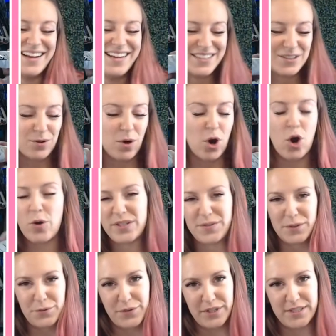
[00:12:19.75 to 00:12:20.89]
So always feel
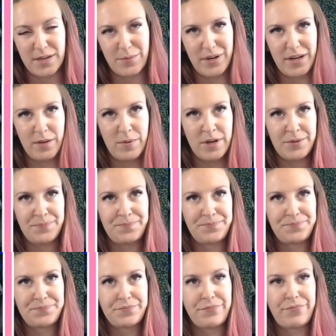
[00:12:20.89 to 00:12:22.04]
free to send me an email.
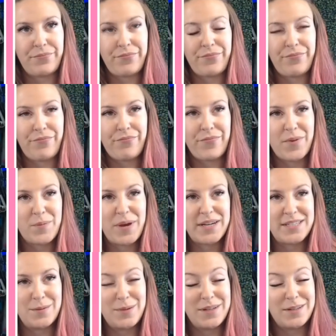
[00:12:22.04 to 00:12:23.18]
It might
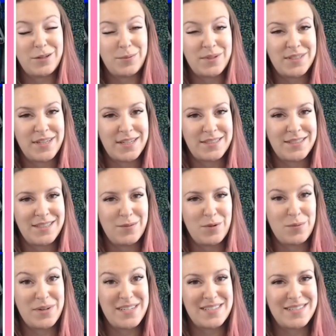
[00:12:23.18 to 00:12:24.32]
take me a little bit to get to the email,
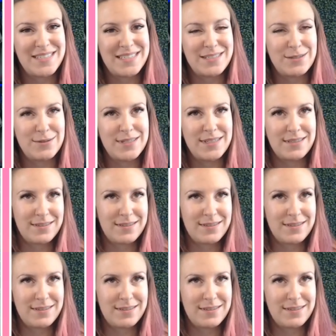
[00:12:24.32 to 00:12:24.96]
but I'll get to it.